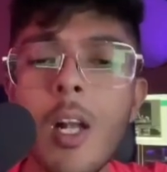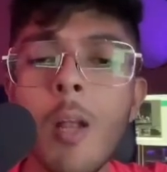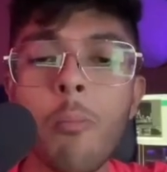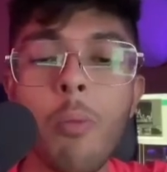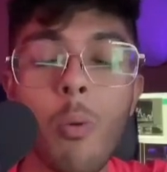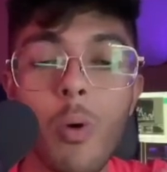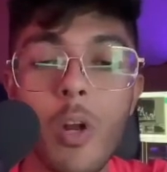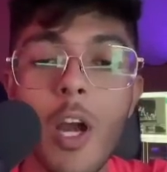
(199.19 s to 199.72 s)
But
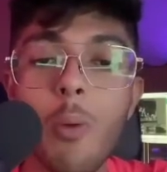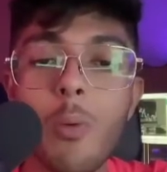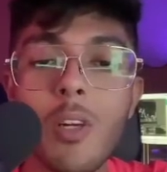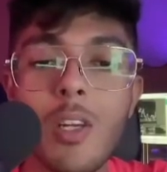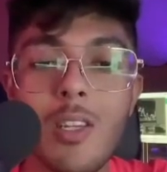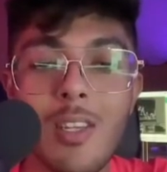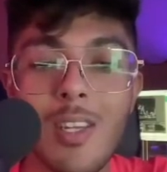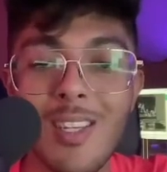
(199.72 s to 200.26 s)
what I want to
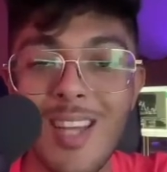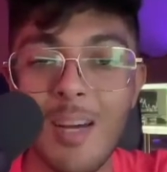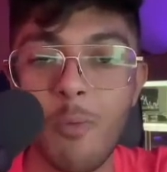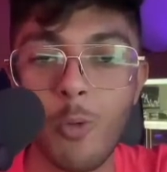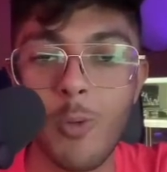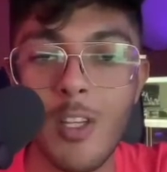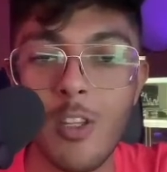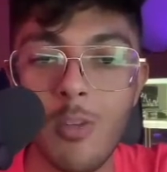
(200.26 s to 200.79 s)
see is that
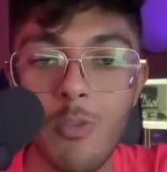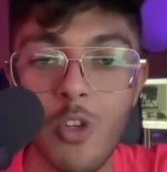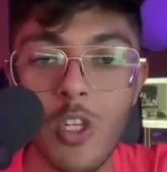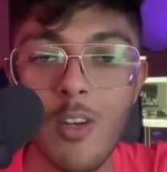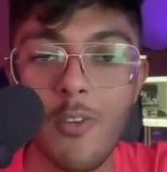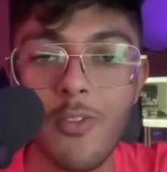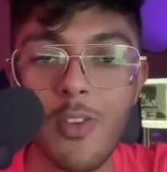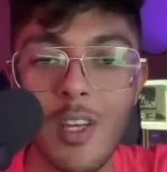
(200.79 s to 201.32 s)
momentum
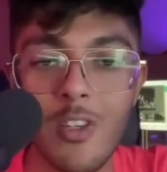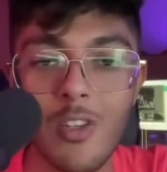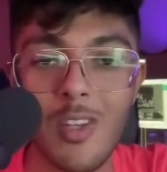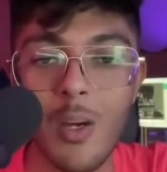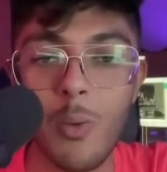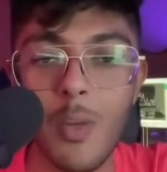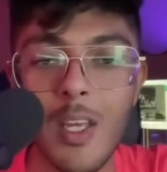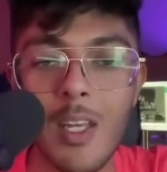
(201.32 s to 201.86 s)
shifting so
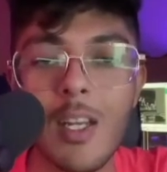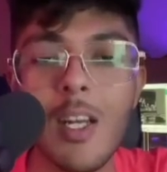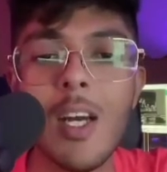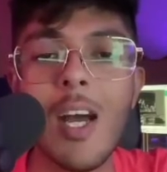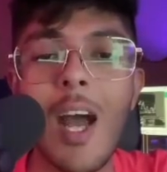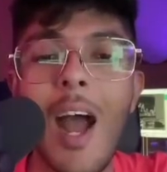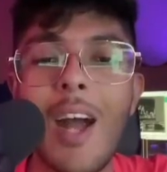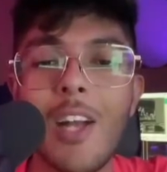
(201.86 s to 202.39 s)
that we can
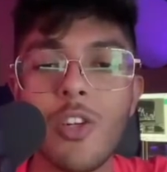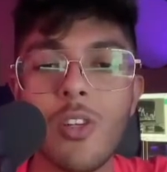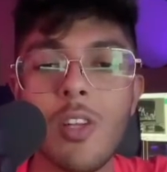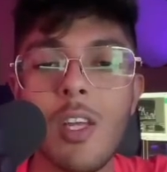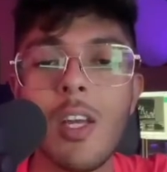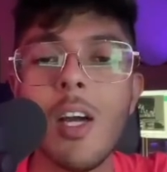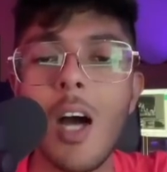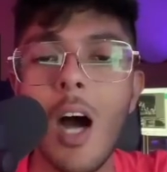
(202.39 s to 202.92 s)
actually,